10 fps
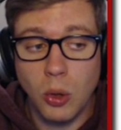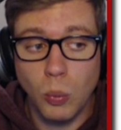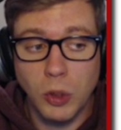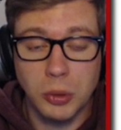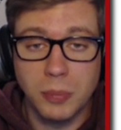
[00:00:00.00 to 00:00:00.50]

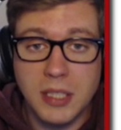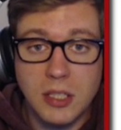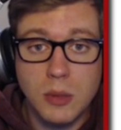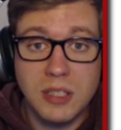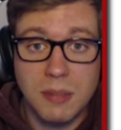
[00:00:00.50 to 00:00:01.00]
which will be
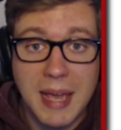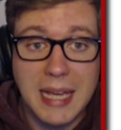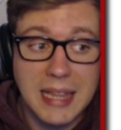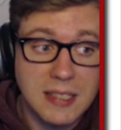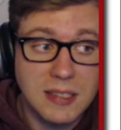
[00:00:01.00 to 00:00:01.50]
used to make
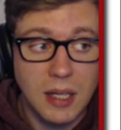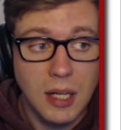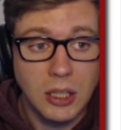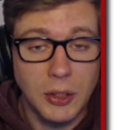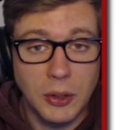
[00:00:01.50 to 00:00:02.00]
this
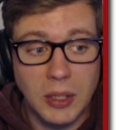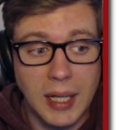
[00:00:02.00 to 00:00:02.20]
little,